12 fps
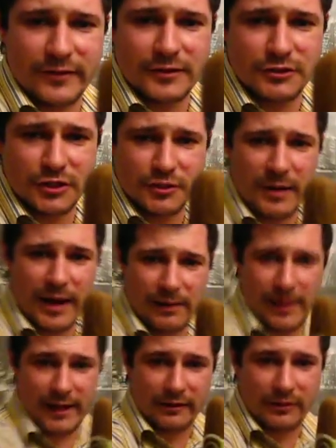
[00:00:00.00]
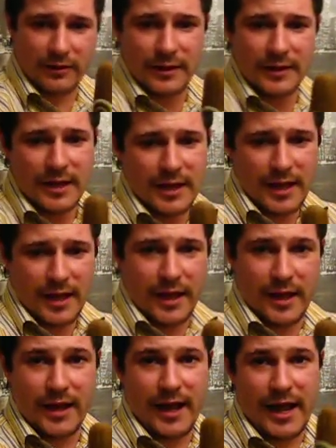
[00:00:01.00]
inches by length.
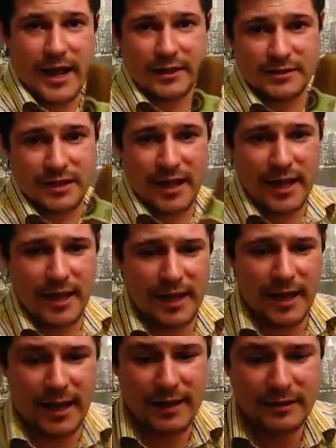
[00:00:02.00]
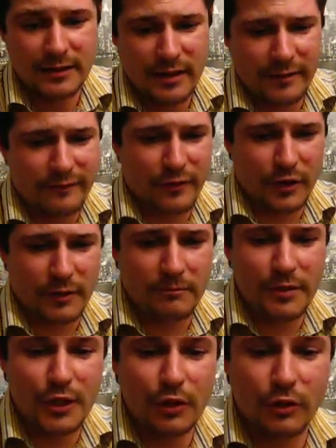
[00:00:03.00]
It has a very
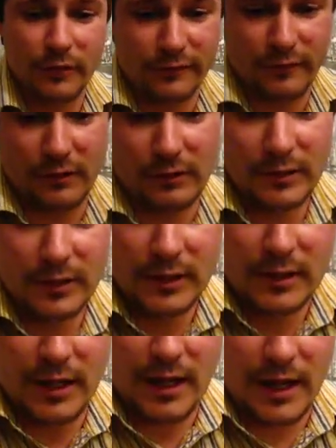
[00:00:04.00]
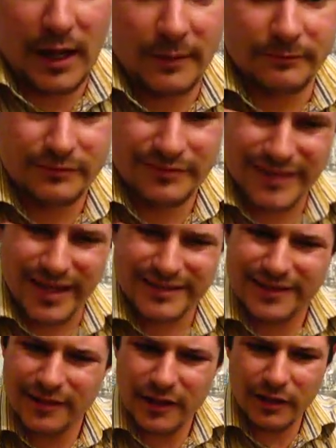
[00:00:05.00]
beautiful, it's
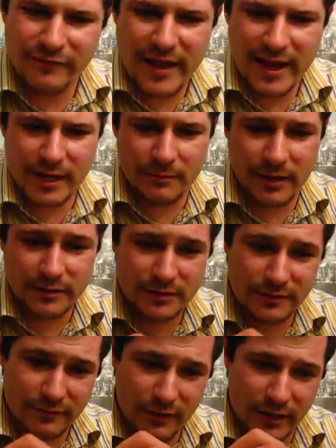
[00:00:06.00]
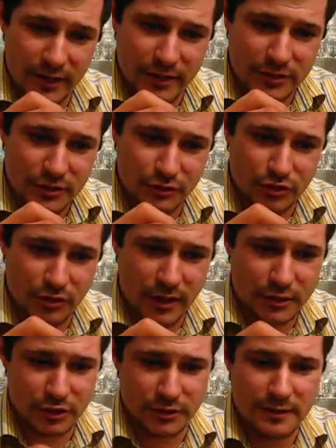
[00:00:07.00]
a little veiny, but it's very nice
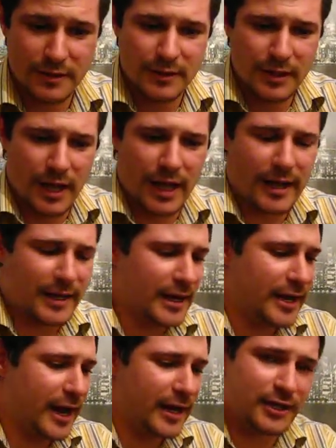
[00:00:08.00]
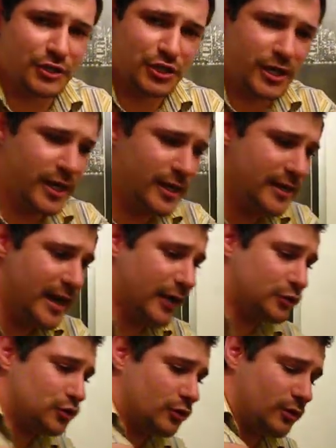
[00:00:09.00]
construction. Connecticut shade
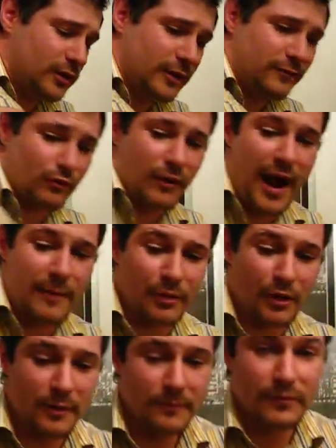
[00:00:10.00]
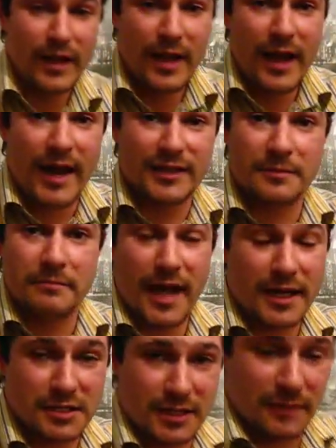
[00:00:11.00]
natural leaf wrapper. Has a
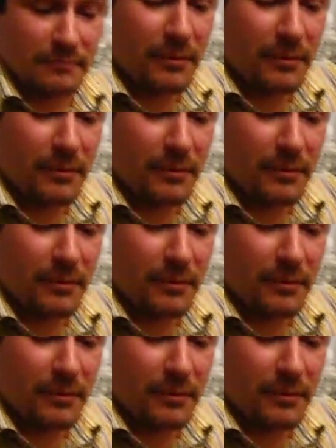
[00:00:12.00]
Mexican